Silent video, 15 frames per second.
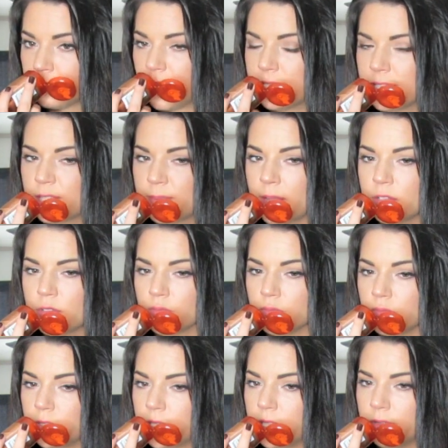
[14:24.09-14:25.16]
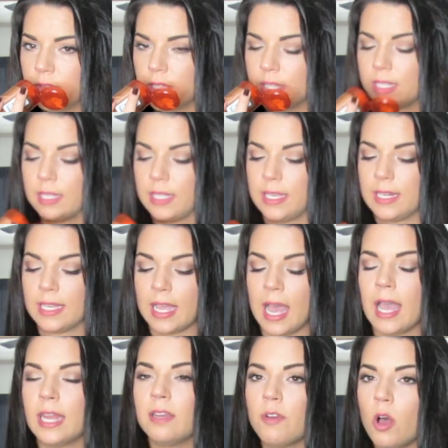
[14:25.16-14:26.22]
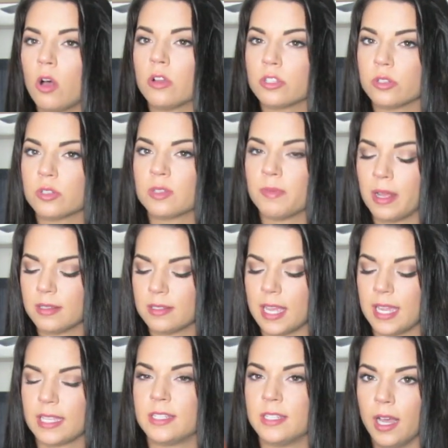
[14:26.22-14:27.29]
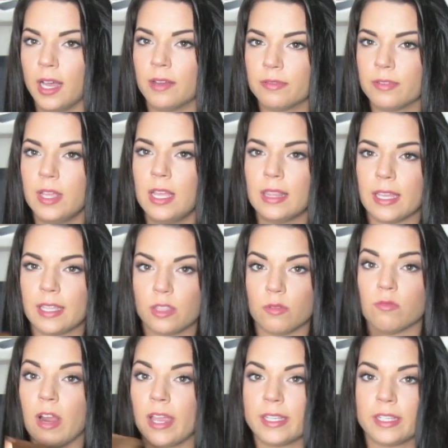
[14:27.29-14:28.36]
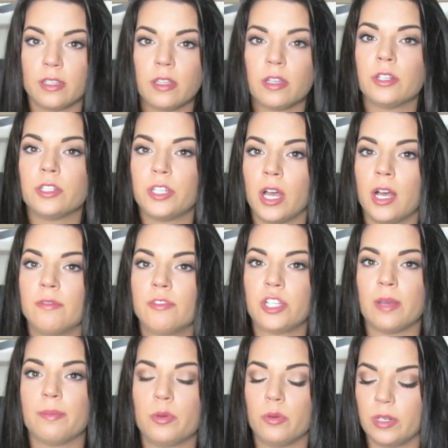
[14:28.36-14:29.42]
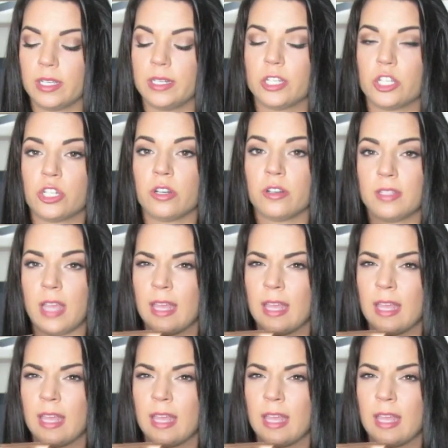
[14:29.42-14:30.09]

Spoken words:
It smells really, really clean. It kind of also smells like Dove, like the regular Dove shampoo and conditioners.